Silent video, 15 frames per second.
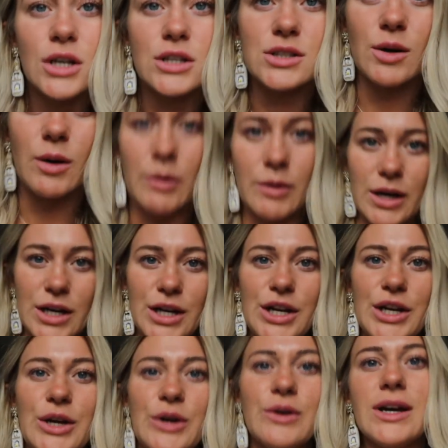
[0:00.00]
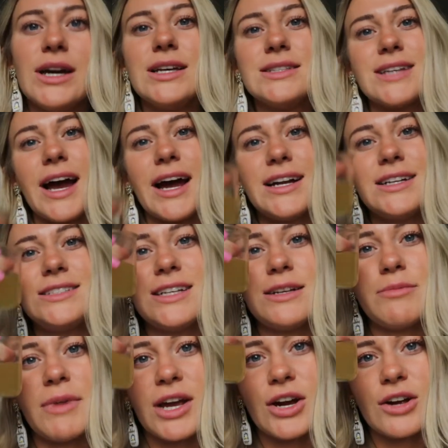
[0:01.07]
So what we're going to do is I
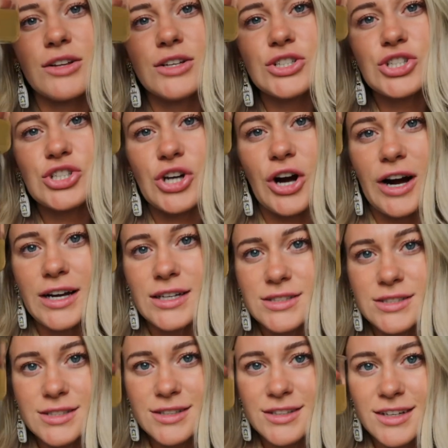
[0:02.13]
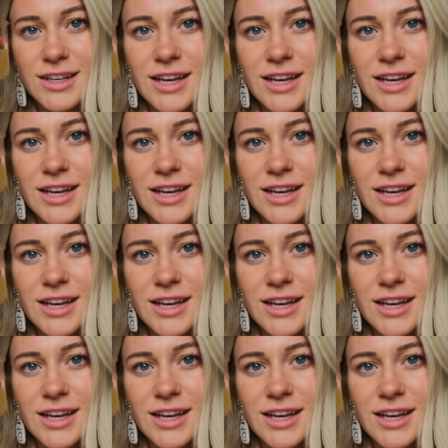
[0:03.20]
did make her the shots.